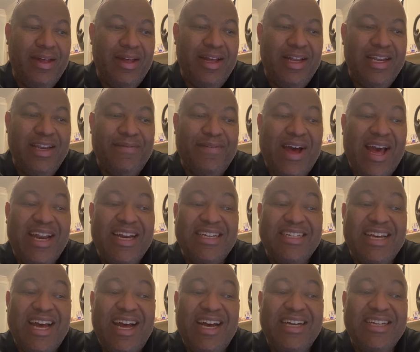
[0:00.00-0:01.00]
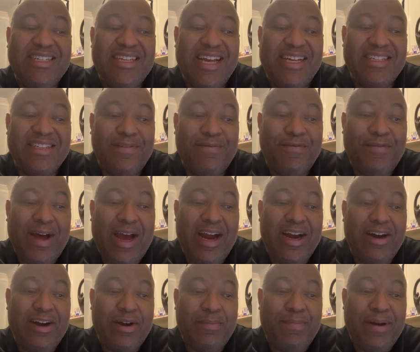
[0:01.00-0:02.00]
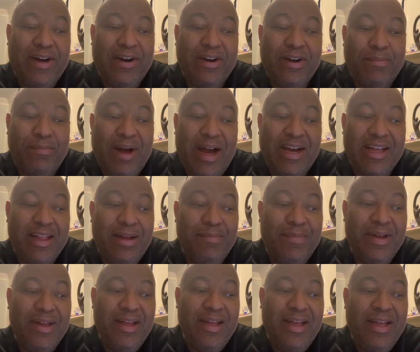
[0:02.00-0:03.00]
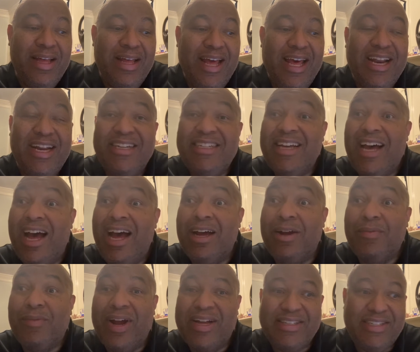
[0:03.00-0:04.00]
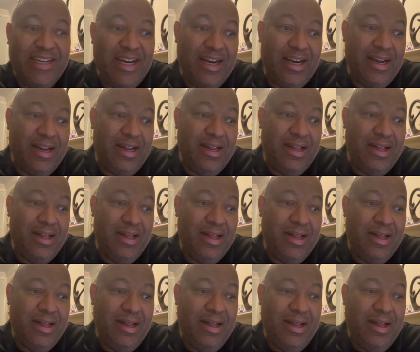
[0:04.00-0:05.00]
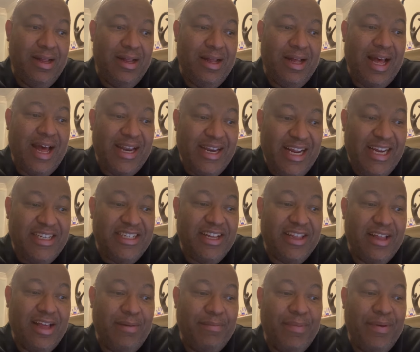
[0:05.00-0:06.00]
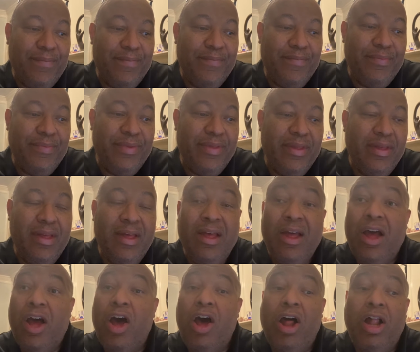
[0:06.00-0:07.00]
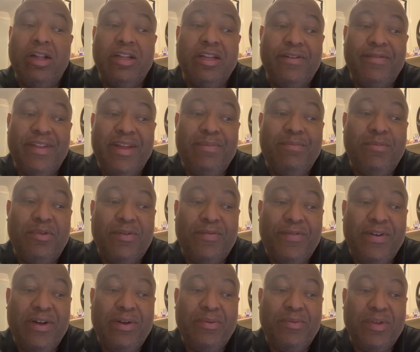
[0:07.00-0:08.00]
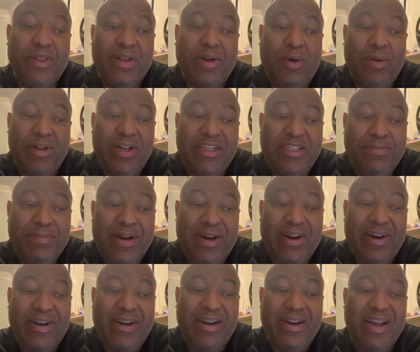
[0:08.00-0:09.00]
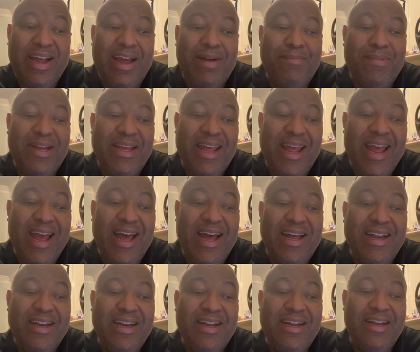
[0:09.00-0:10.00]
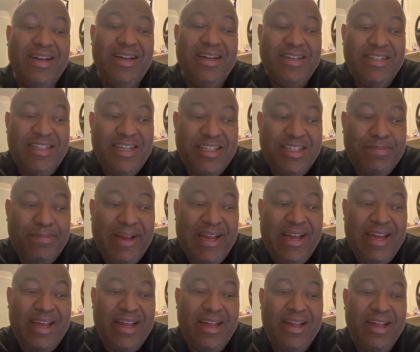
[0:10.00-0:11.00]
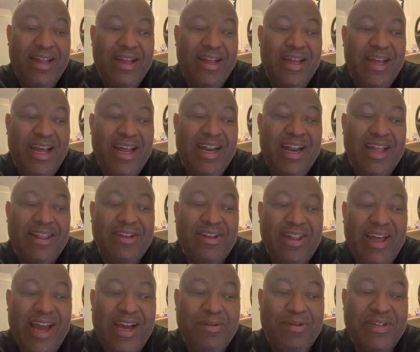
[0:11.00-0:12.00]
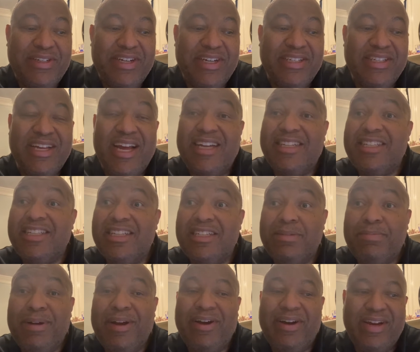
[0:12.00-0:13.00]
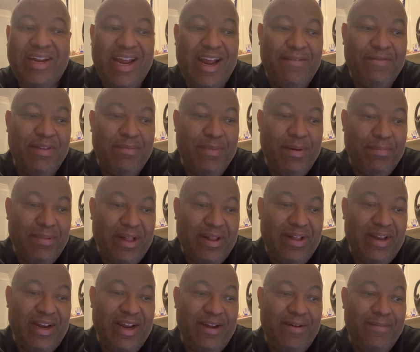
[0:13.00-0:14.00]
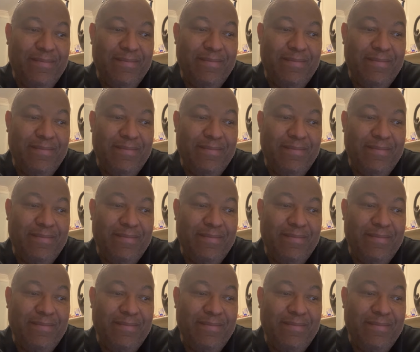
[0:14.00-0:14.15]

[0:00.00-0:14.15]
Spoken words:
Divided tongues as of fire appeared among them, and a tongue rested on each of them. All of them were filled with the Holy Spirit and began to speak in other languages as the Spirit gave them ability.